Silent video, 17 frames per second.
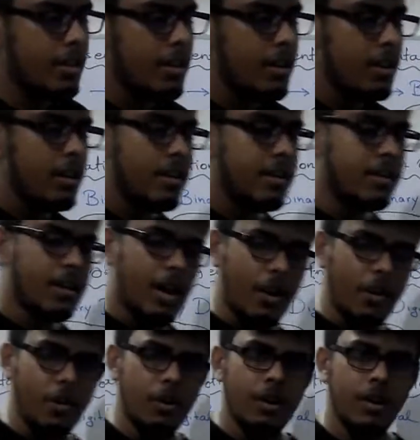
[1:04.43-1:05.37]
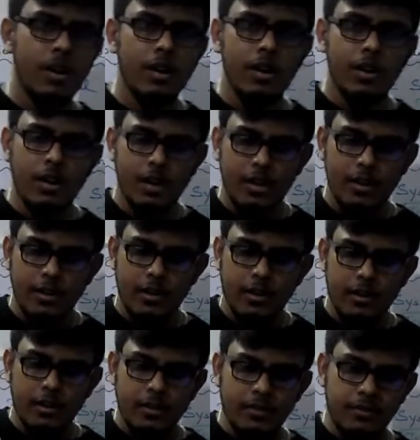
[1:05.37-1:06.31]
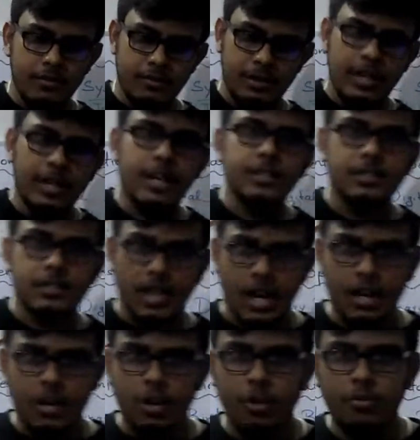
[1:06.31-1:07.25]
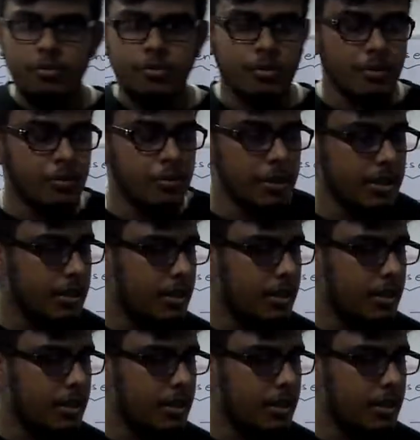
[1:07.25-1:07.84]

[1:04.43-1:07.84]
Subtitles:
Now let us start off with the